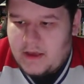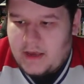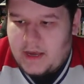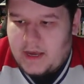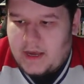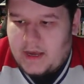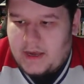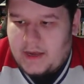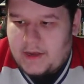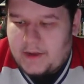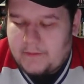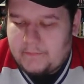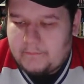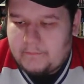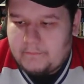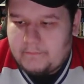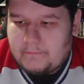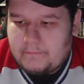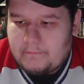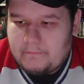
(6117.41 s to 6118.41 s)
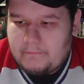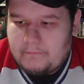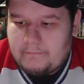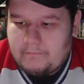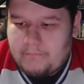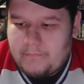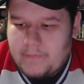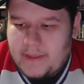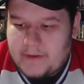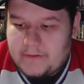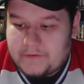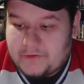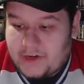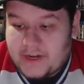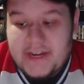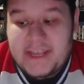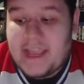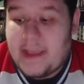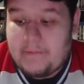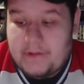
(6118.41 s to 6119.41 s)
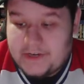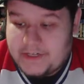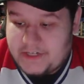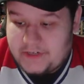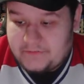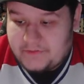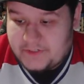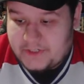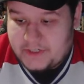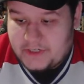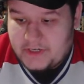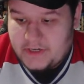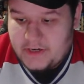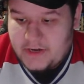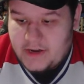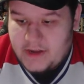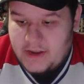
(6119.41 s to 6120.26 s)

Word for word: in training camp next year for sure.